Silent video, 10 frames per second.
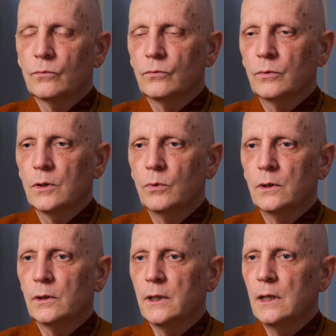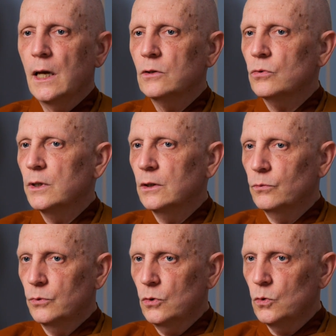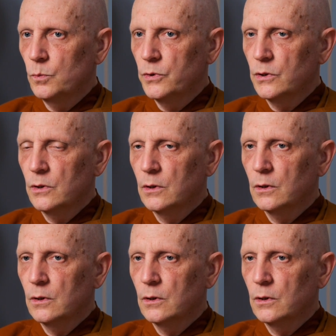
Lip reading: frequently entering the robes,